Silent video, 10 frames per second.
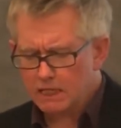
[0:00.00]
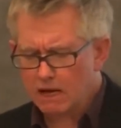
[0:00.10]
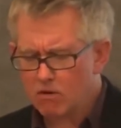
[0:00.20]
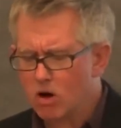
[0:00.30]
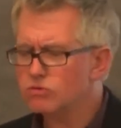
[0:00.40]

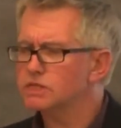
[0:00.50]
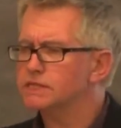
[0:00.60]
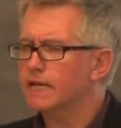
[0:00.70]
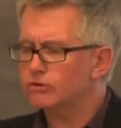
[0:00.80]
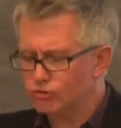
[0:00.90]
their own
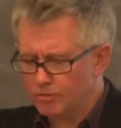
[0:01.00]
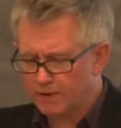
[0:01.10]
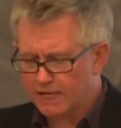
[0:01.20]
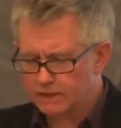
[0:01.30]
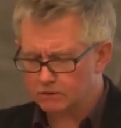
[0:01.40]

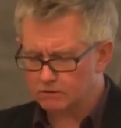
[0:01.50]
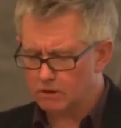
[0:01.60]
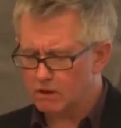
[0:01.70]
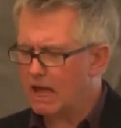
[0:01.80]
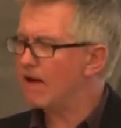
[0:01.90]
centripetal
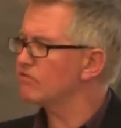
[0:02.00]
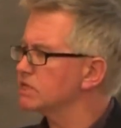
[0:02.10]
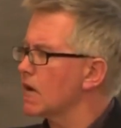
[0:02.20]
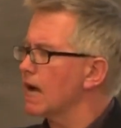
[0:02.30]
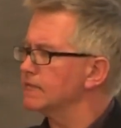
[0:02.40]

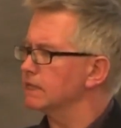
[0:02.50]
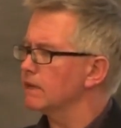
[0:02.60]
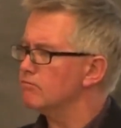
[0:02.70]
advertising and